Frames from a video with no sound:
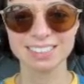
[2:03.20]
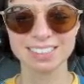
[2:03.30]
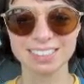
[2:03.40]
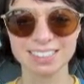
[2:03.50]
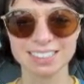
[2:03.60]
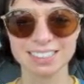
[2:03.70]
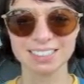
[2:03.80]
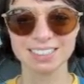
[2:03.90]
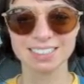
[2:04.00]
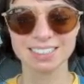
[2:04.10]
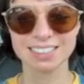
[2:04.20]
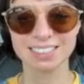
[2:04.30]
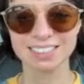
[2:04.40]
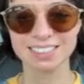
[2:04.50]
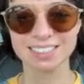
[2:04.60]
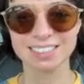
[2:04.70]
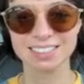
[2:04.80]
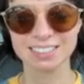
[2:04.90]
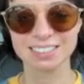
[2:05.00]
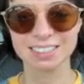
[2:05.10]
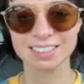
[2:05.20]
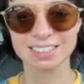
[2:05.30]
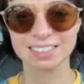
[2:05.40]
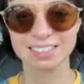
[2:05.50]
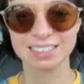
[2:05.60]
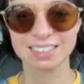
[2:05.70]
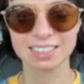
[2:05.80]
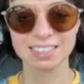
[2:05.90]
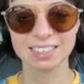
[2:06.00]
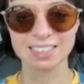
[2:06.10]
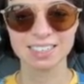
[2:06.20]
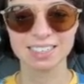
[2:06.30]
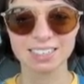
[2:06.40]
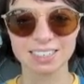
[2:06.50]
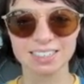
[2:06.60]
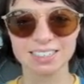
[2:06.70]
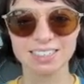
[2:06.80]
This person isn't speaking.